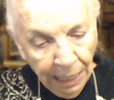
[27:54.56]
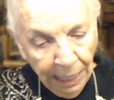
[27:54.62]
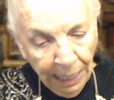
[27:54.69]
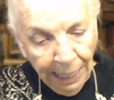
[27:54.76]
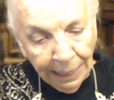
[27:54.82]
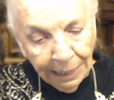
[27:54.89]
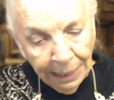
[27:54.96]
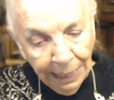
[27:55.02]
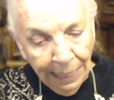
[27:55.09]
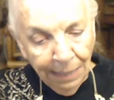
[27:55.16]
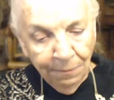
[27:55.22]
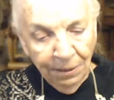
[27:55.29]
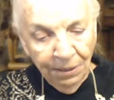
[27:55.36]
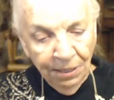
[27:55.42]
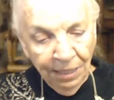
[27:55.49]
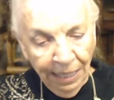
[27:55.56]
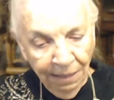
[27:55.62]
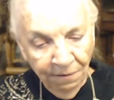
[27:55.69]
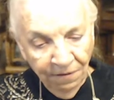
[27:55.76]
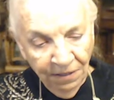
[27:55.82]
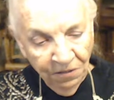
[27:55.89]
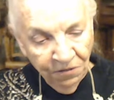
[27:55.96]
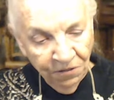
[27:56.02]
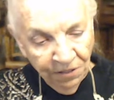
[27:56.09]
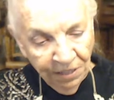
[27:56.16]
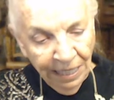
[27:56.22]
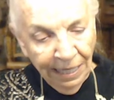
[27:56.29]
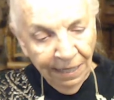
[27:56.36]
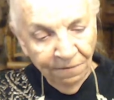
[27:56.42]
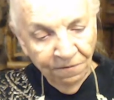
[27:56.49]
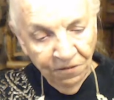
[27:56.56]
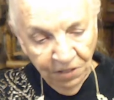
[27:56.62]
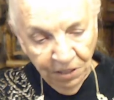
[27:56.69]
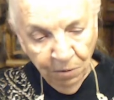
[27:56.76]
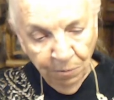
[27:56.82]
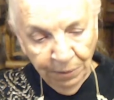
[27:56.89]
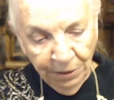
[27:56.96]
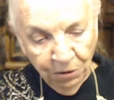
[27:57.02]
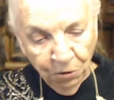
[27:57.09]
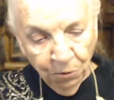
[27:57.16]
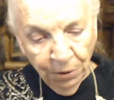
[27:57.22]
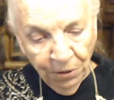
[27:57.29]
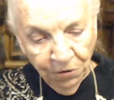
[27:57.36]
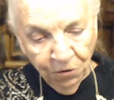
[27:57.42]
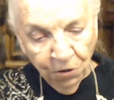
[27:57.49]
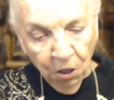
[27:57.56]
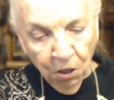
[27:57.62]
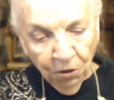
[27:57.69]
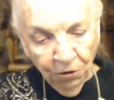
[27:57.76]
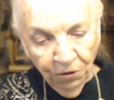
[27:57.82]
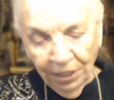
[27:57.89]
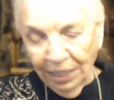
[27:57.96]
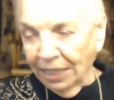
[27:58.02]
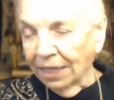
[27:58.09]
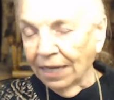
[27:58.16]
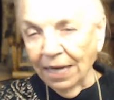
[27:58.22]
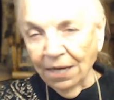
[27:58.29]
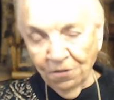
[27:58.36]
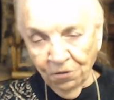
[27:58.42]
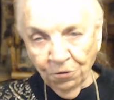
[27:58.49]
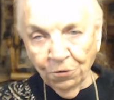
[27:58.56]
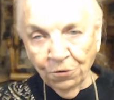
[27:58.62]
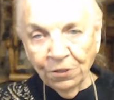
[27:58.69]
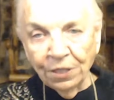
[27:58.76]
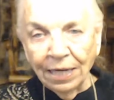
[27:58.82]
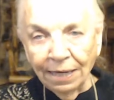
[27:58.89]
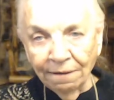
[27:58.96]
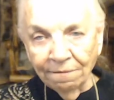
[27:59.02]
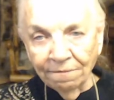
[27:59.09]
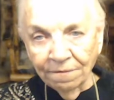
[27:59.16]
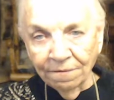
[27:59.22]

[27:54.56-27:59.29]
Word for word: And Laban gave his slave Zilpah to his daughter Leah as her slave.